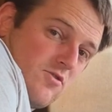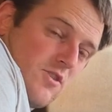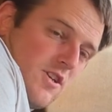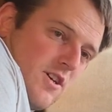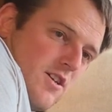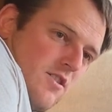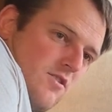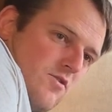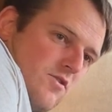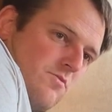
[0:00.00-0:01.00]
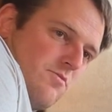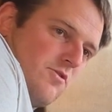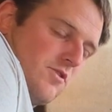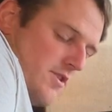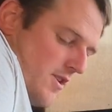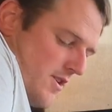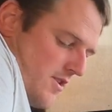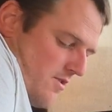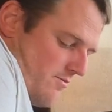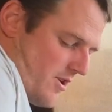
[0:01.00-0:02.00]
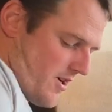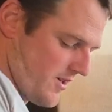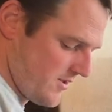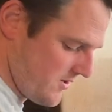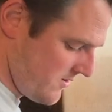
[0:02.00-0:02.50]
looking at it that you were supposed to take it out of the box,